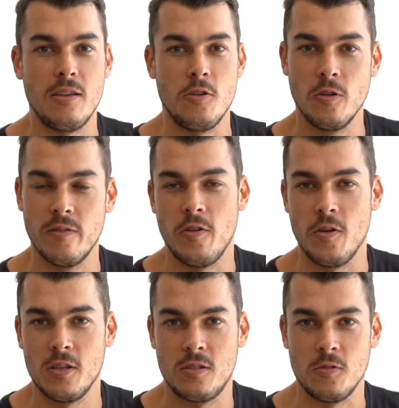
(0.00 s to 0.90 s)

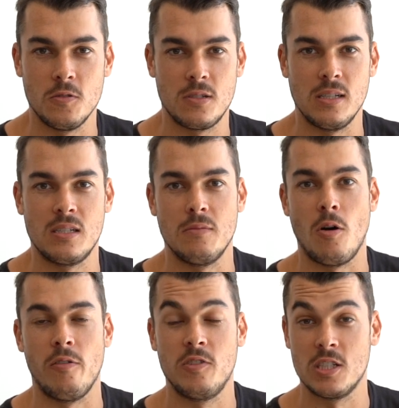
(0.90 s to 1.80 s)
universal system
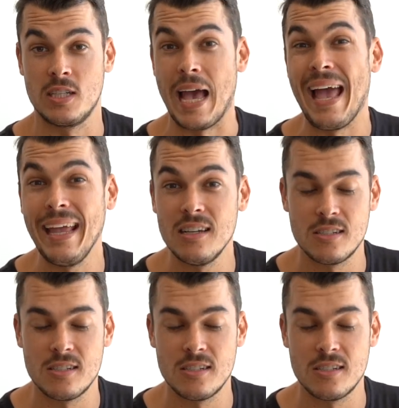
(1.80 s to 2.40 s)
of just gauge,